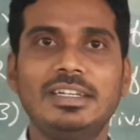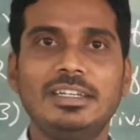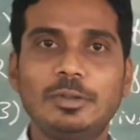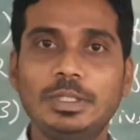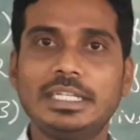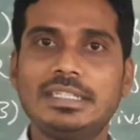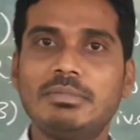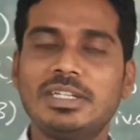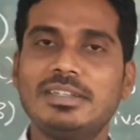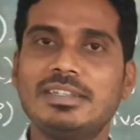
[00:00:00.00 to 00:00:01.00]
good
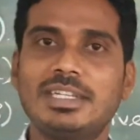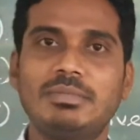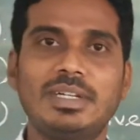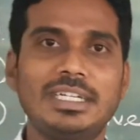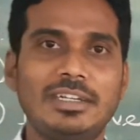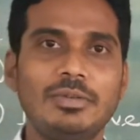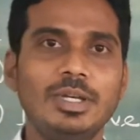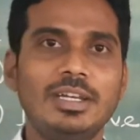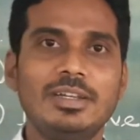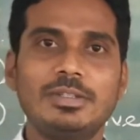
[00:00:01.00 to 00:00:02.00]
examination system right now.
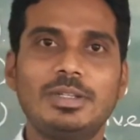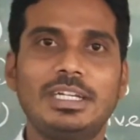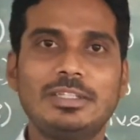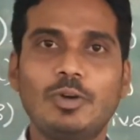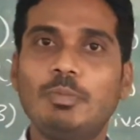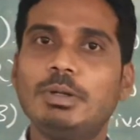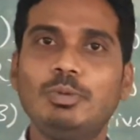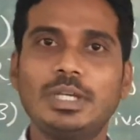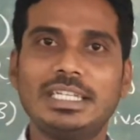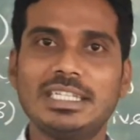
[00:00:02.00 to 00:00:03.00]
So that is open
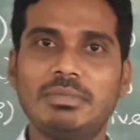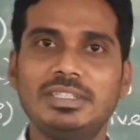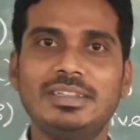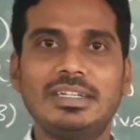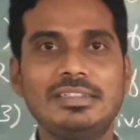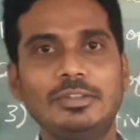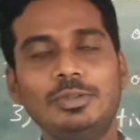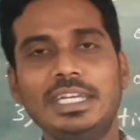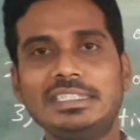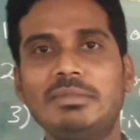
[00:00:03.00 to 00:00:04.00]
book examination. That is a good
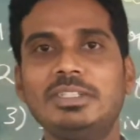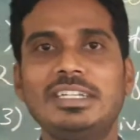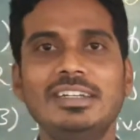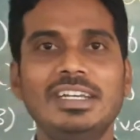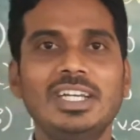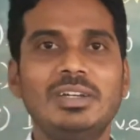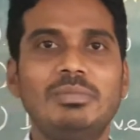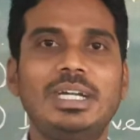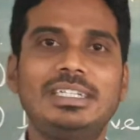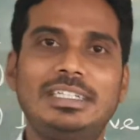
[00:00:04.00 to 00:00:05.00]
examination,
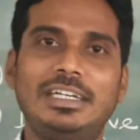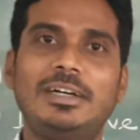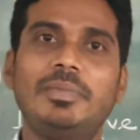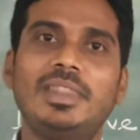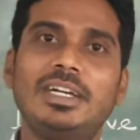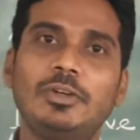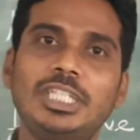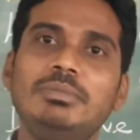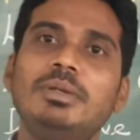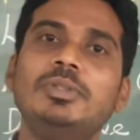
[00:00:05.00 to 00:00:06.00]
but the
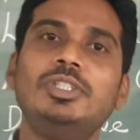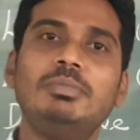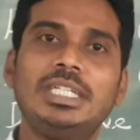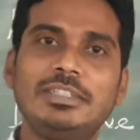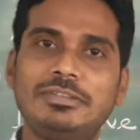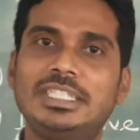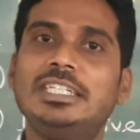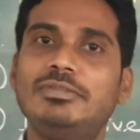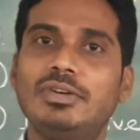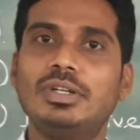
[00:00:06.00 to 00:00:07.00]
question paper should be
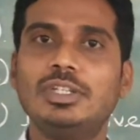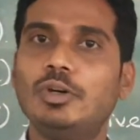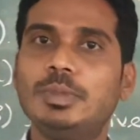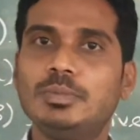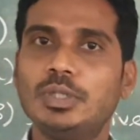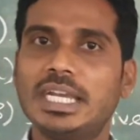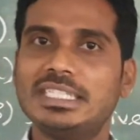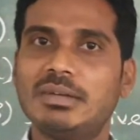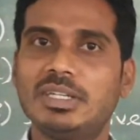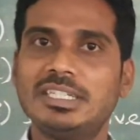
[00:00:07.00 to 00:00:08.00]
different for the open book
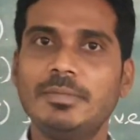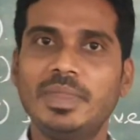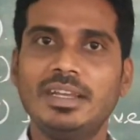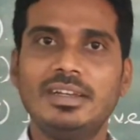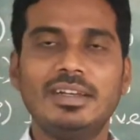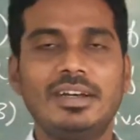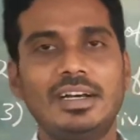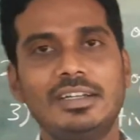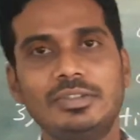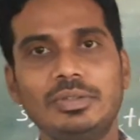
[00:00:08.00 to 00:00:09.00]
examination.
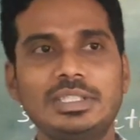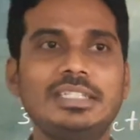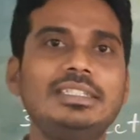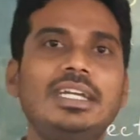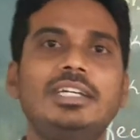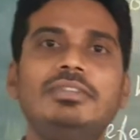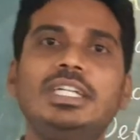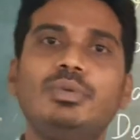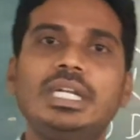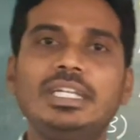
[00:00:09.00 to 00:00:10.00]
So such kind of
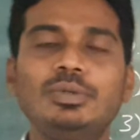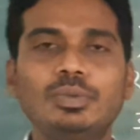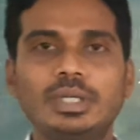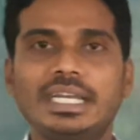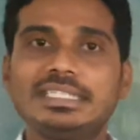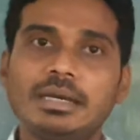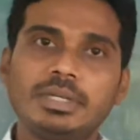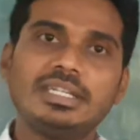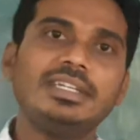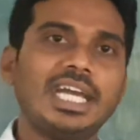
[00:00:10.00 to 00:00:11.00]
innovative
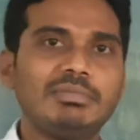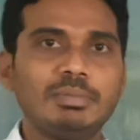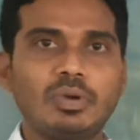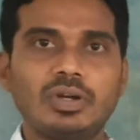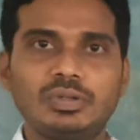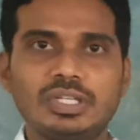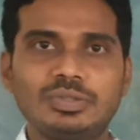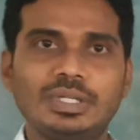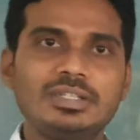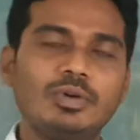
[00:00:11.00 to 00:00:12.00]
examination can be brought to the
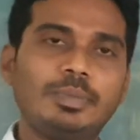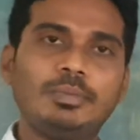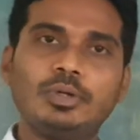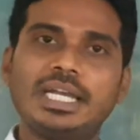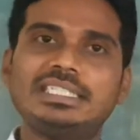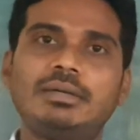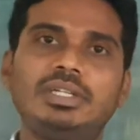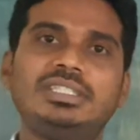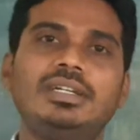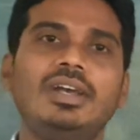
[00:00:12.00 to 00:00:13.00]
students, open book examination,